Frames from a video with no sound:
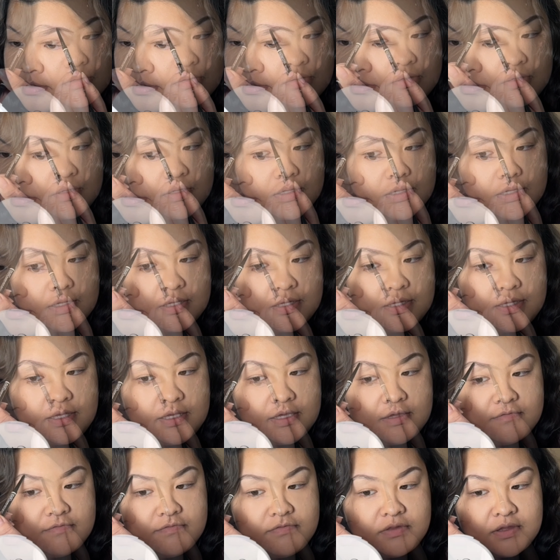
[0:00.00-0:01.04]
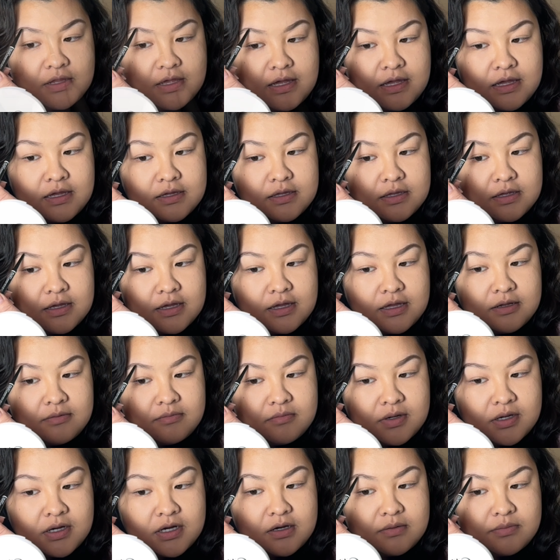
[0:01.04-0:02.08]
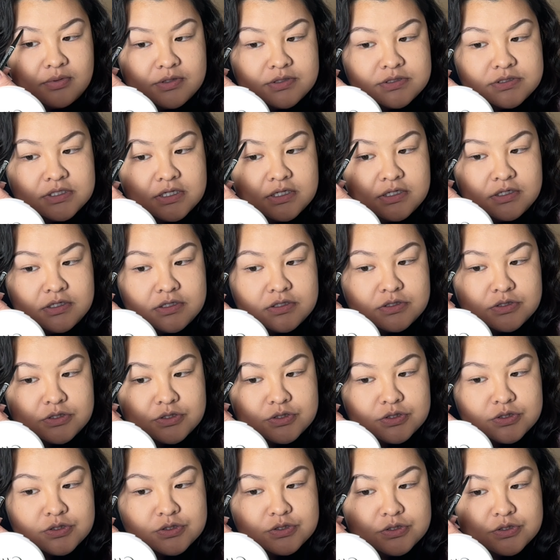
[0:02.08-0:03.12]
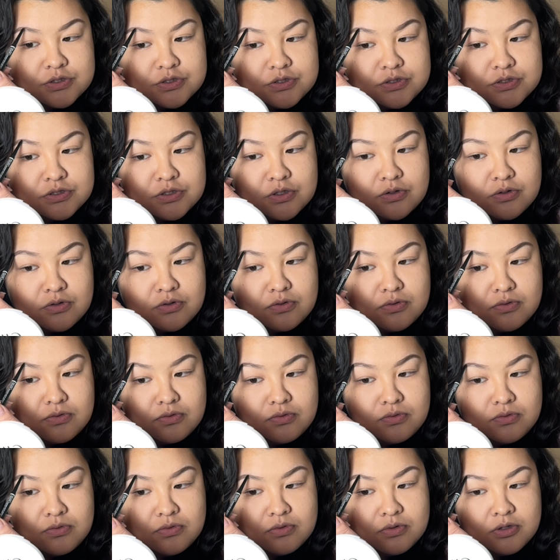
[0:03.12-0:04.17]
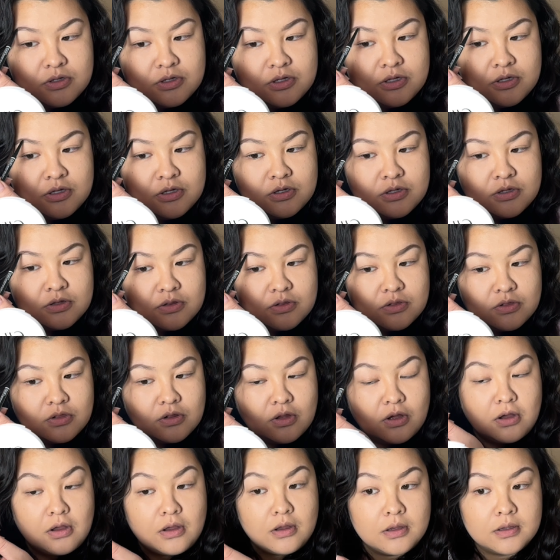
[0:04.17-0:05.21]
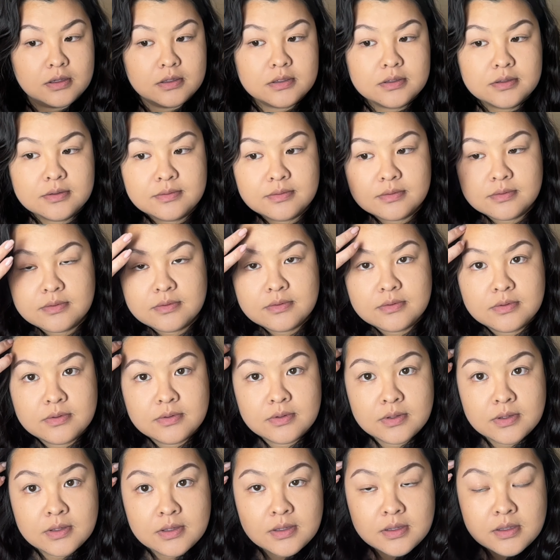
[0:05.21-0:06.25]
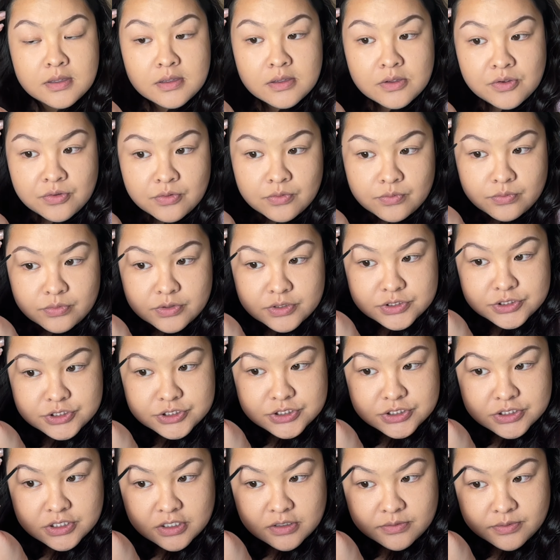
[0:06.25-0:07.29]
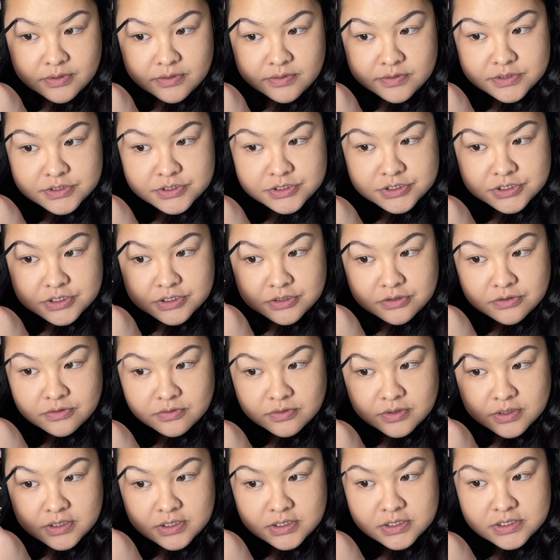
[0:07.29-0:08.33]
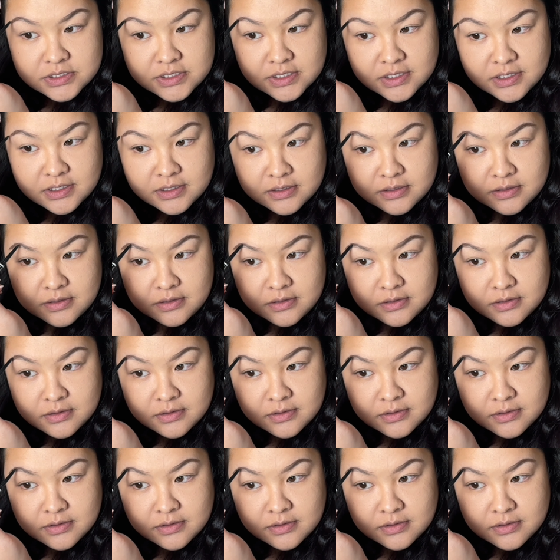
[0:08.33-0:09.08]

I have not gotten my eyebrows done in so long, which I probably should go get it done.